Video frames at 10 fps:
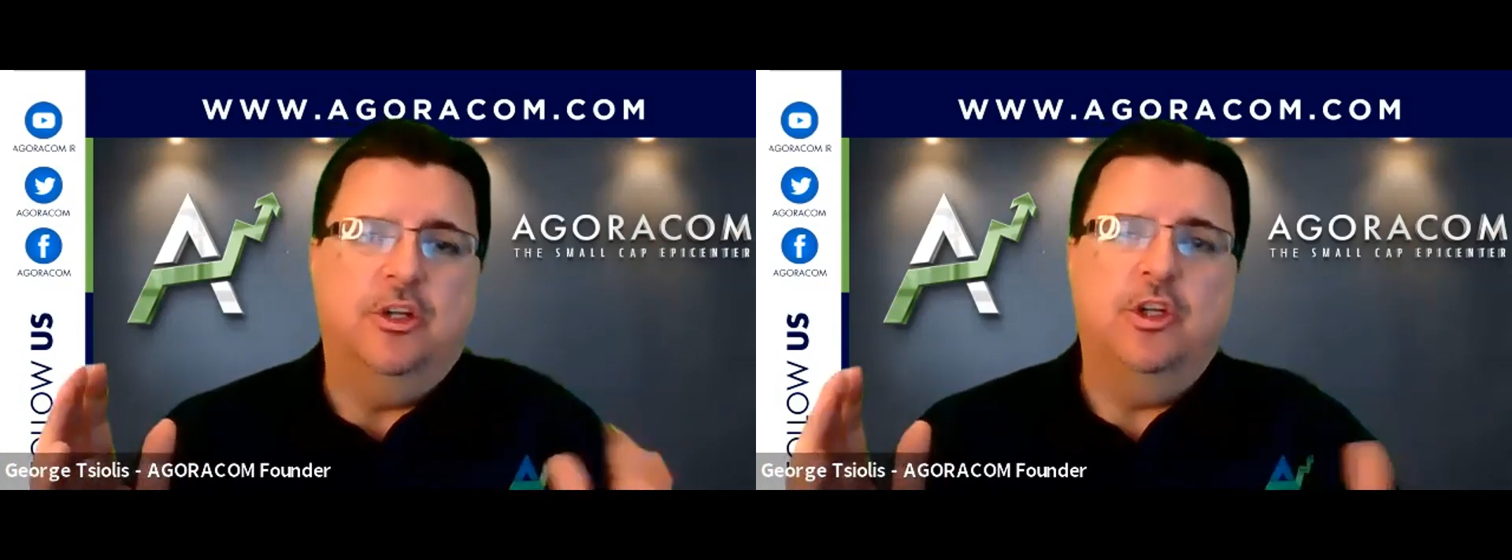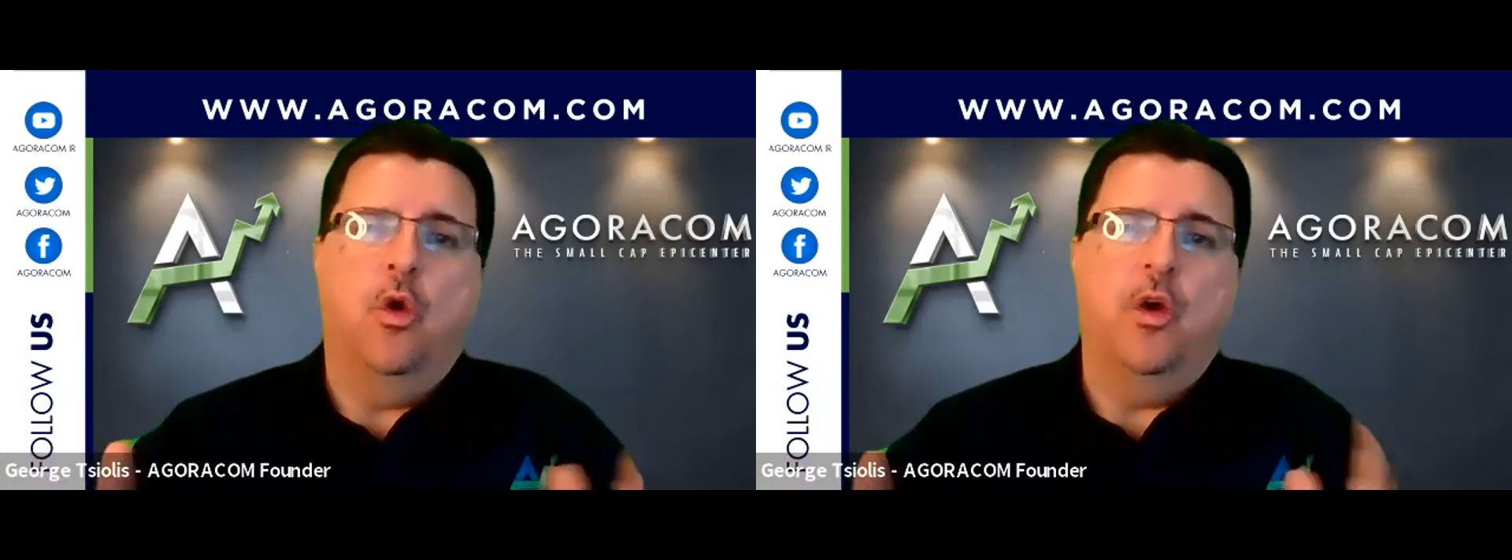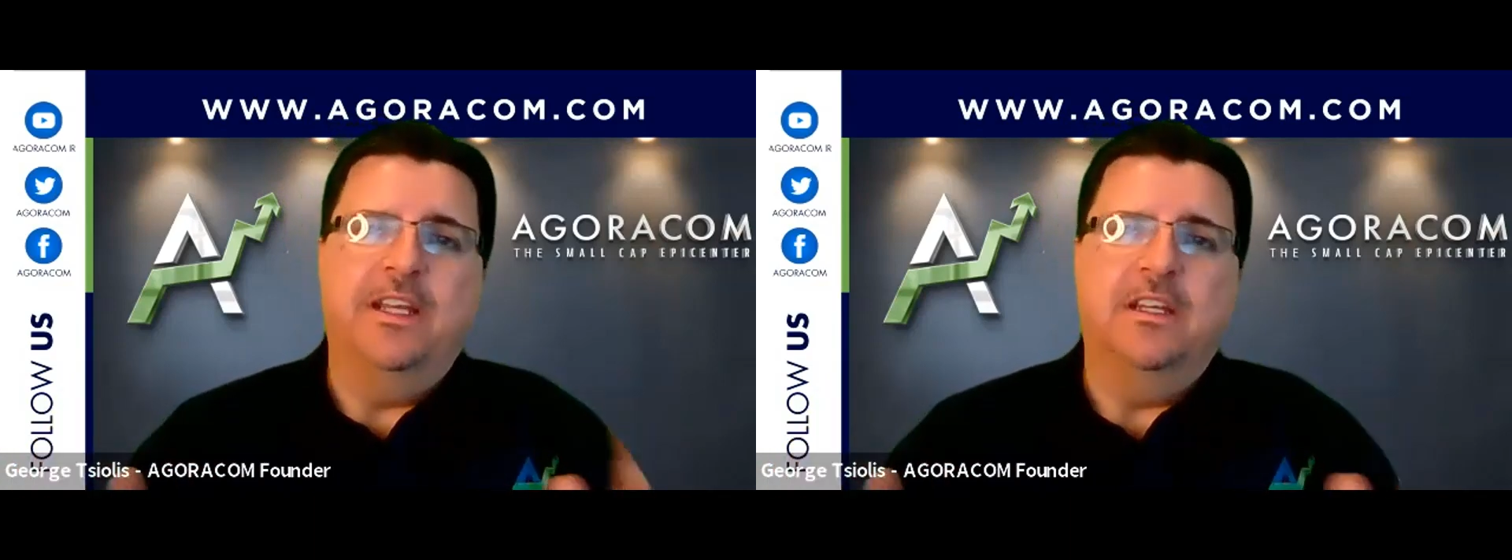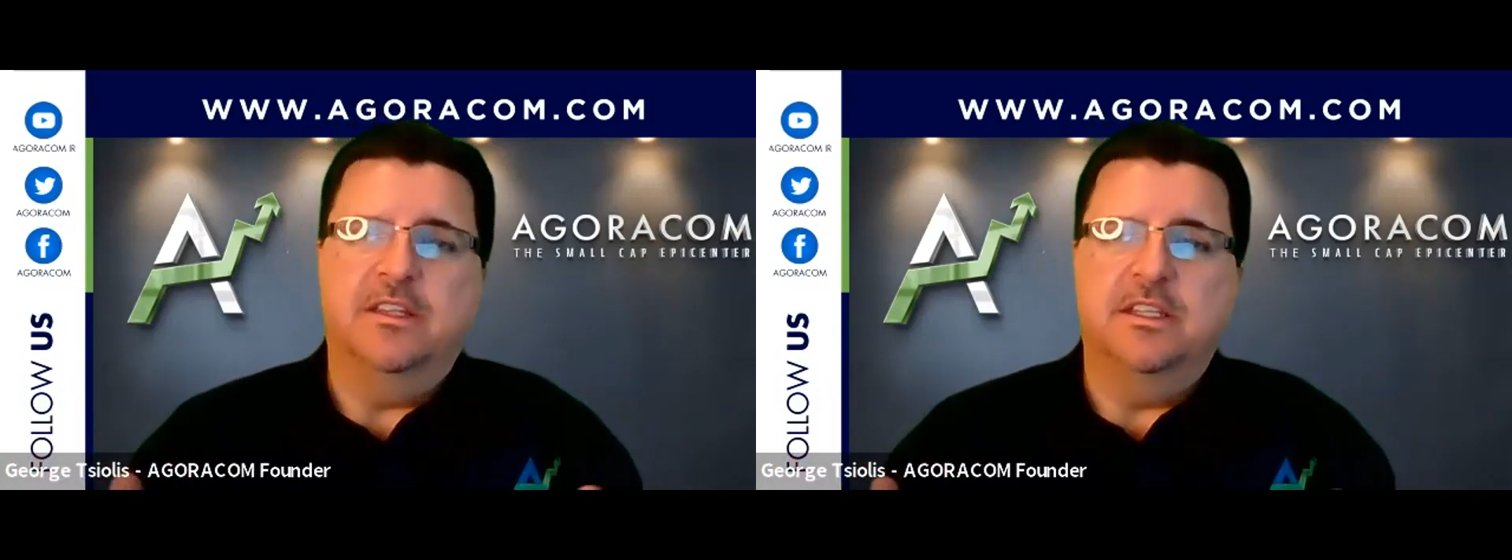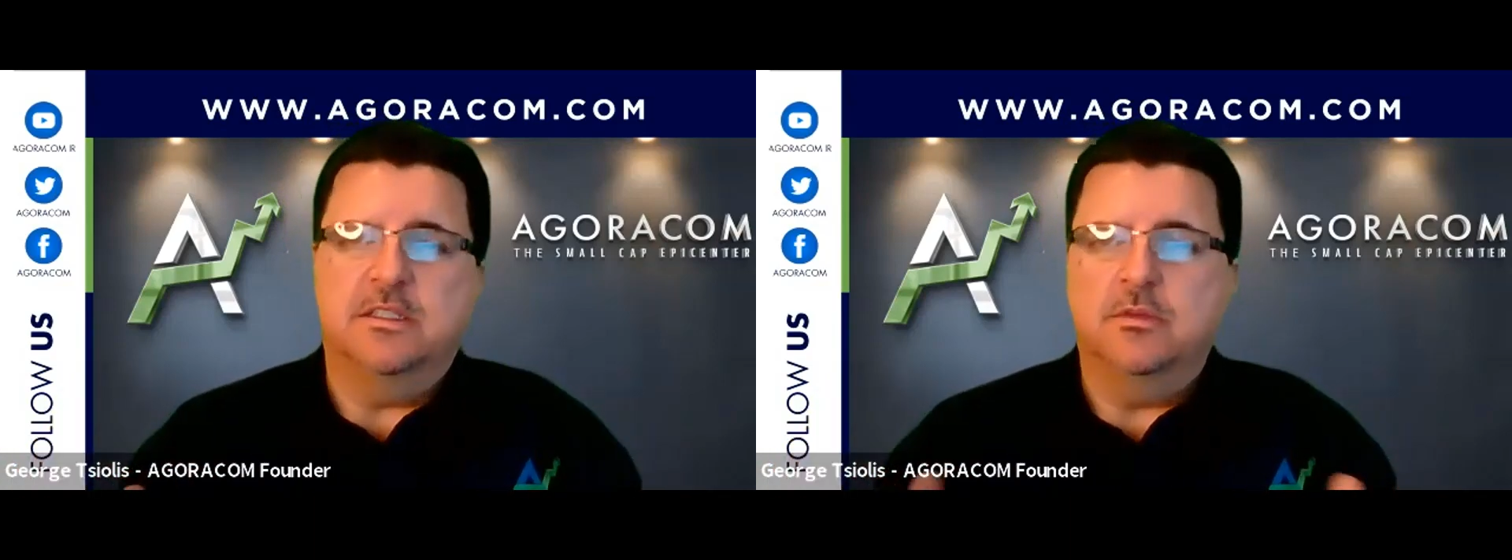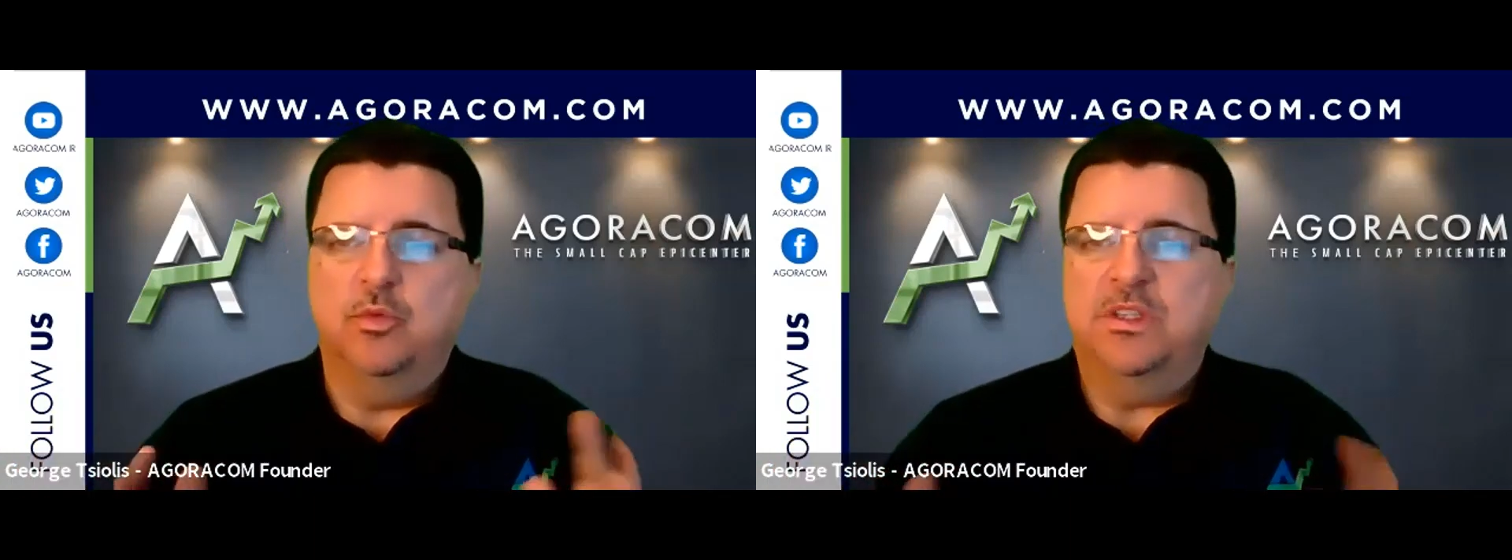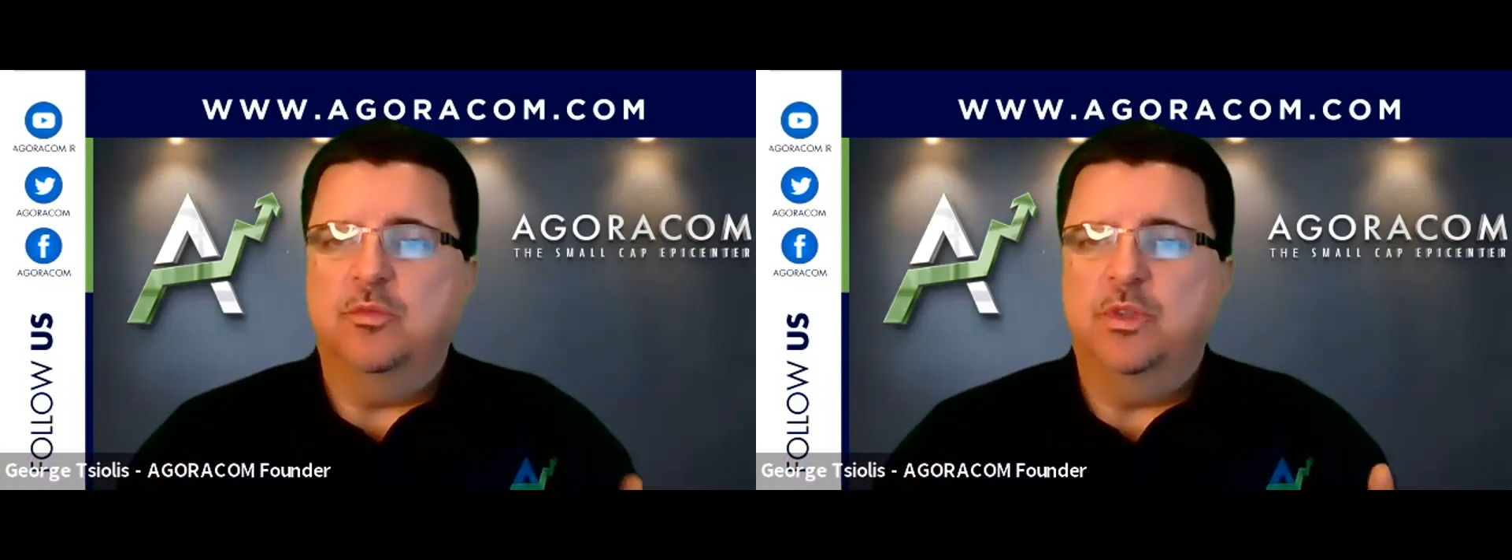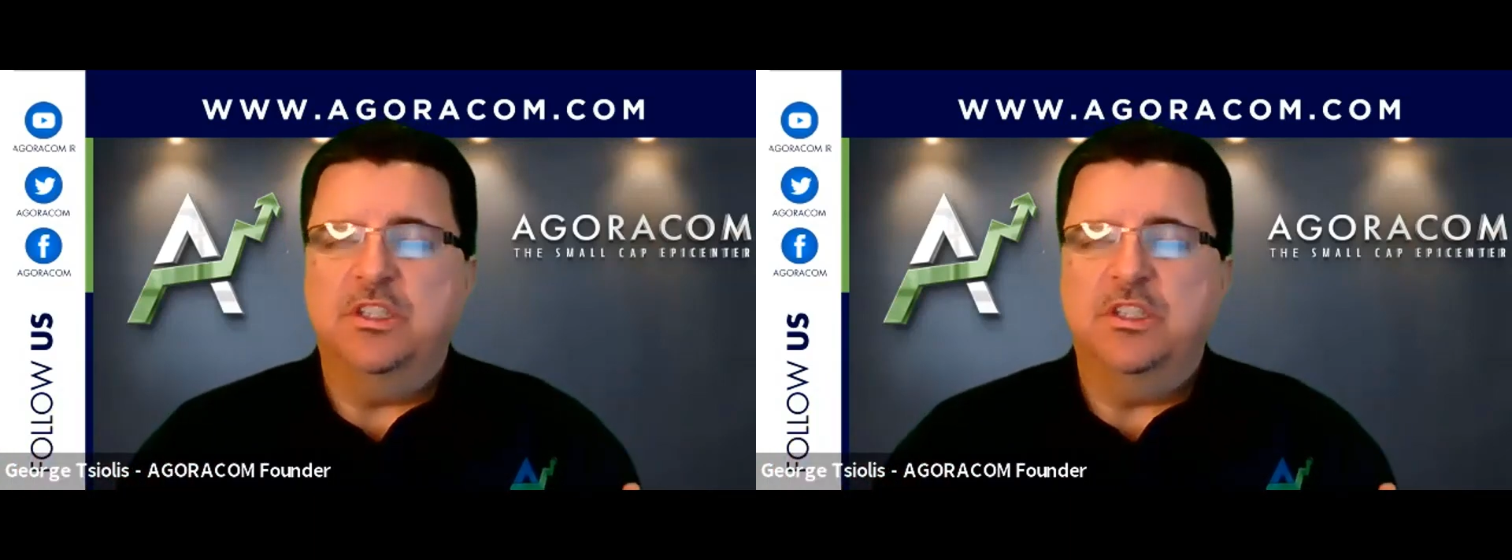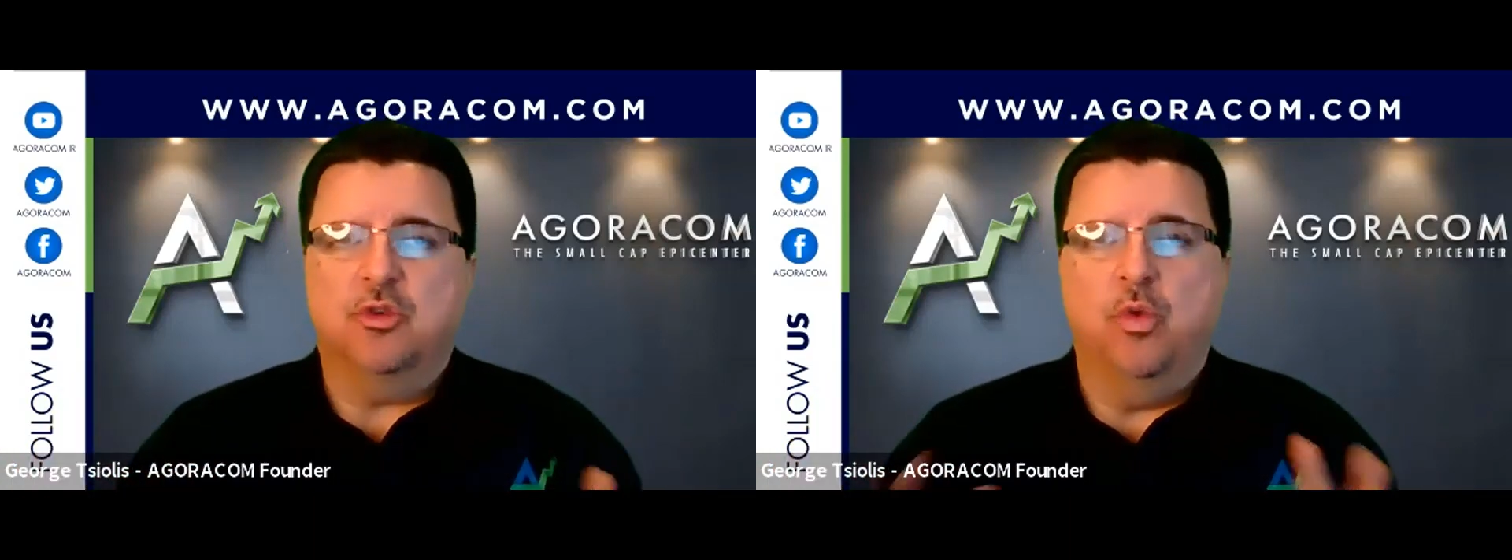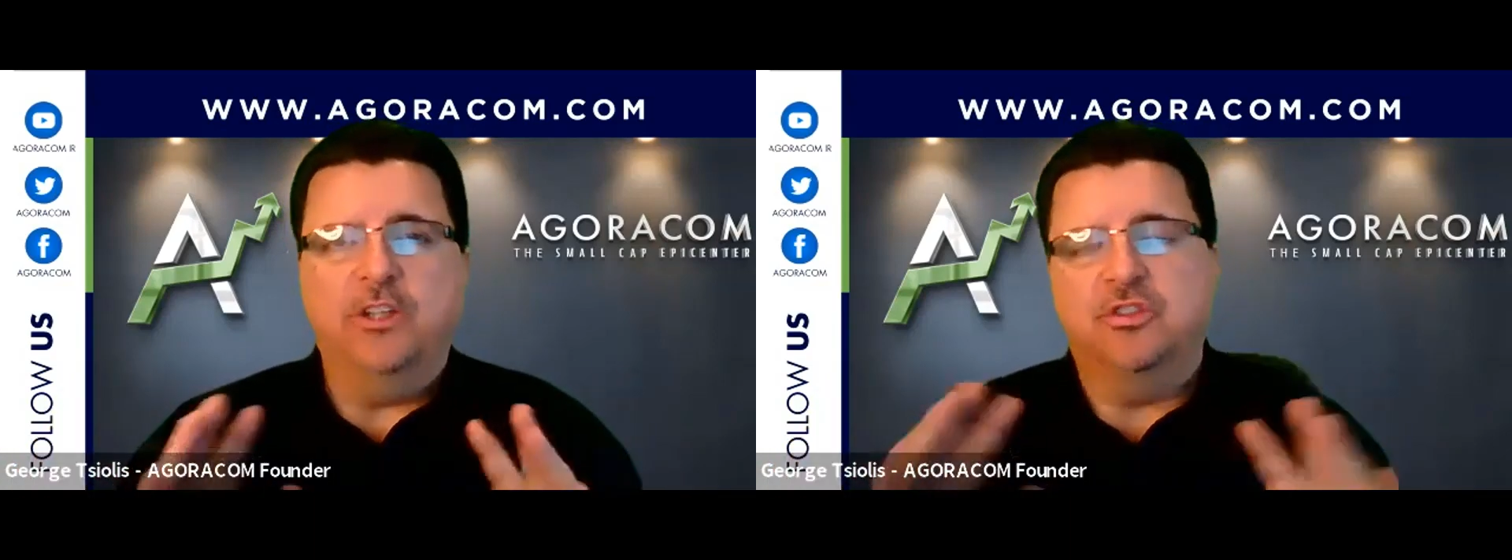going into this with these
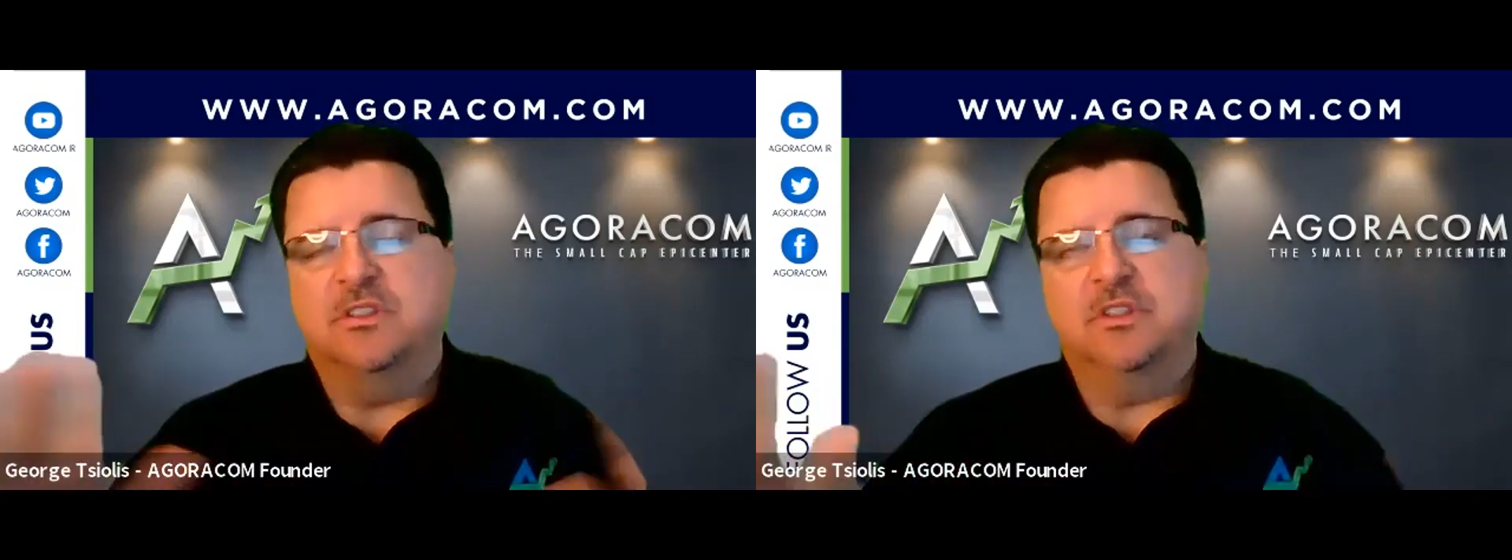questions.